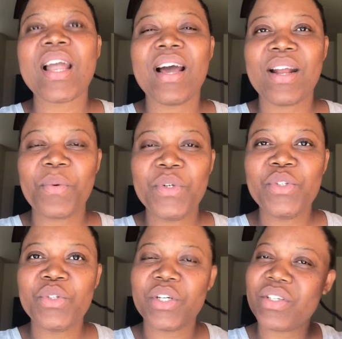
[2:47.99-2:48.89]
and I want
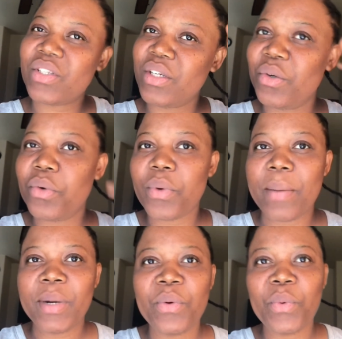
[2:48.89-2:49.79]
to just you know wear
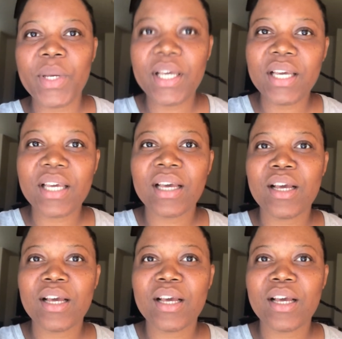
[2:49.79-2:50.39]
my wig